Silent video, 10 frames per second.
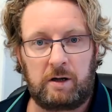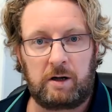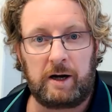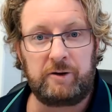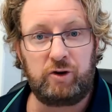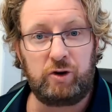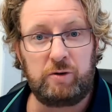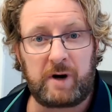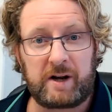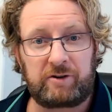A new
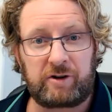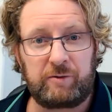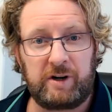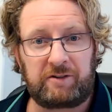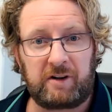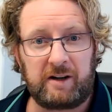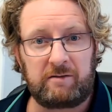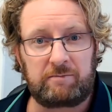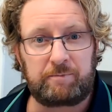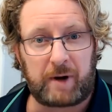monetary reset
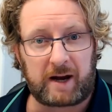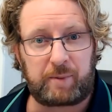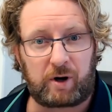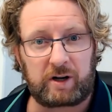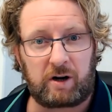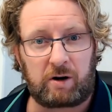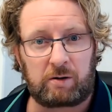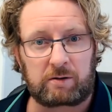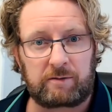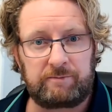backed by gold.